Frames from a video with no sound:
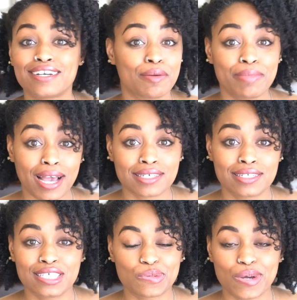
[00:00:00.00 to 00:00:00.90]
come back to
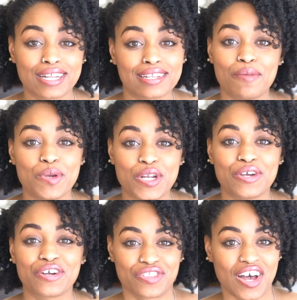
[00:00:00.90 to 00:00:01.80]
this one and let me know
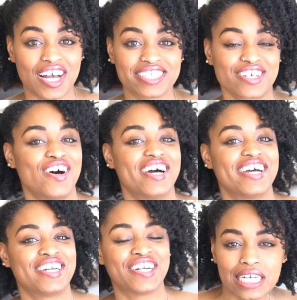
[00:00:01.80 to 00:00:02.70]
your thoughts
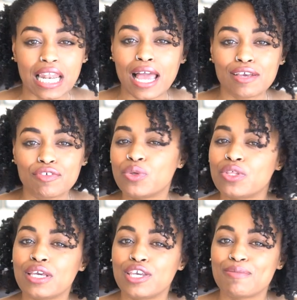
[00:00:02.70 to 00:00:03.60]
on what life
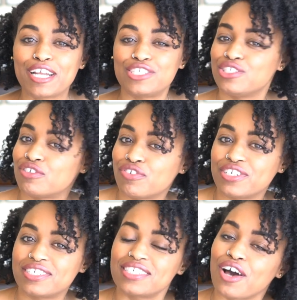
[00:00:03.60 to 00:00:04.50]
you think you might choose
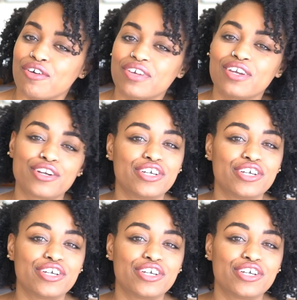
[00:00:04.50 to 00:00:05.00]
for yourself.